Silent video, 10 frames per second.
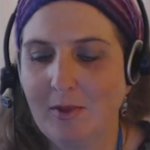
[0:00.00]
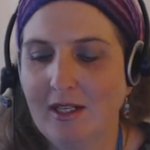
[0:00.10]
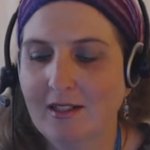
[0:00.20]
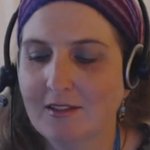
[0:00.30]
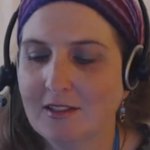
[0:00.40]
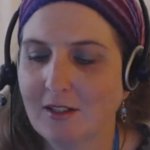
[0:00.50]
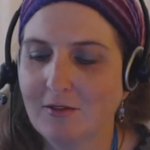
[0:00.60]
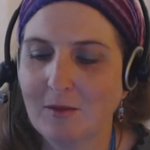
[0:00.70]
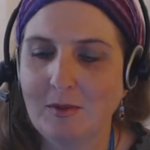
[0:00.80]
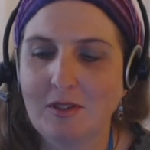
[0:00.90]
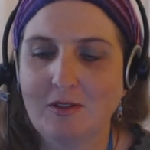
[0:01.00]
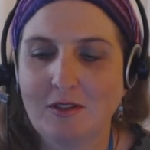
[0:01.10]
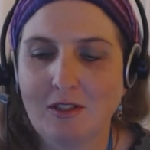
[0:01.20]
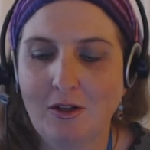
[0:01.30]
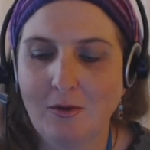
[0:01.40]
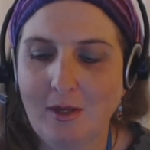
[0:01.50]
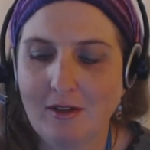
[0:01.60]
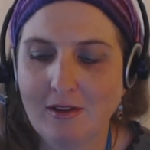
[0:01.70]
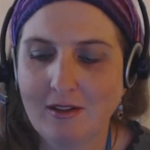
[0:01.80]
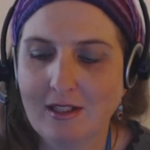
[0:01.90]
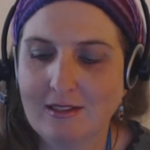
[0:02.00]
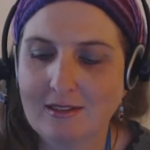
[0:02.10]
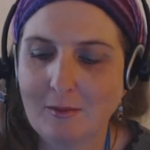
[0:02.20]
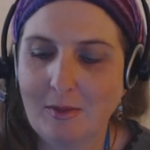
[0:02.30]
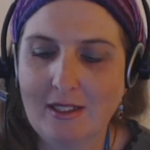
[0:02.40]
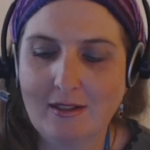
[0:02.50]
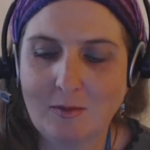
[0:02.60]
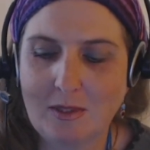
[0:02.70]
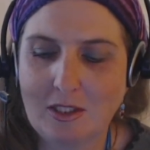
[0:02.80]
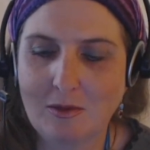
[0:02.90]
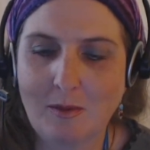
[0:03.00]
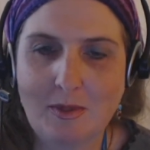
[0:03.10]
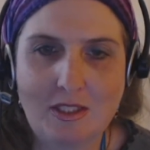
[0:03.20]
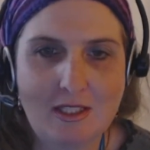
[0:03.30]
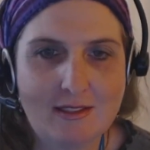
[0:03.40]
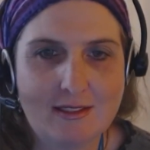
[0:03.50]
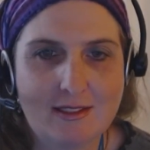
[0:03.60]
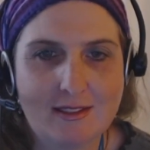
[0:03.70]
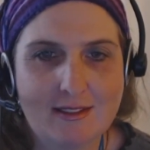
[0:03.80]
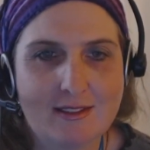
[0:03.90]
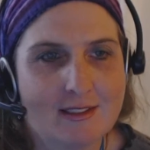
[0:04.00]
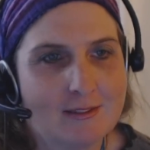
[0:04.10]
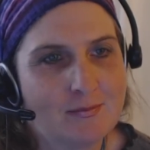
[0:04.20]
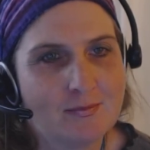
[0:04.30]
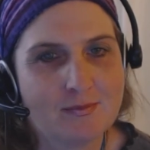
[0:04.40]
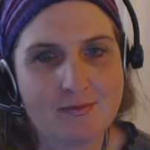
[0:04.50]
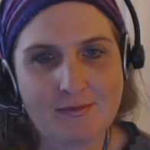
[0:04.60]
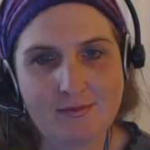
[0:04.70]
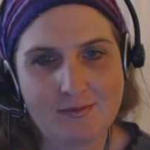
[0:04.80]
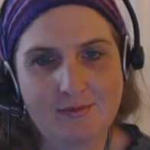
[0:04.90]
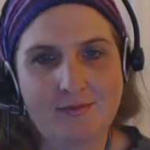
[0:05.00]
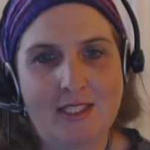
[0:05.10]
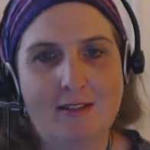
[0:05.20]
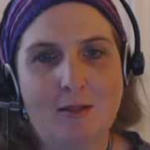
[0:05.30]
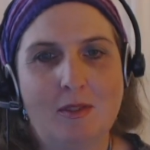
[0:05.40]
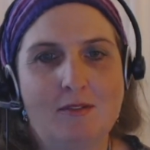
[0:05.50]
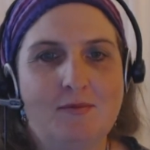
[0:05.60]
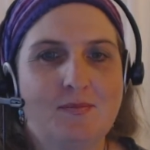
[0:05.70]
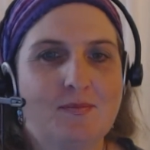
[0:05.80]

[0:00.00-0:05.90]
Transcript: Beating yourself up is no better than letting somebody else beat you up. It just is terrible.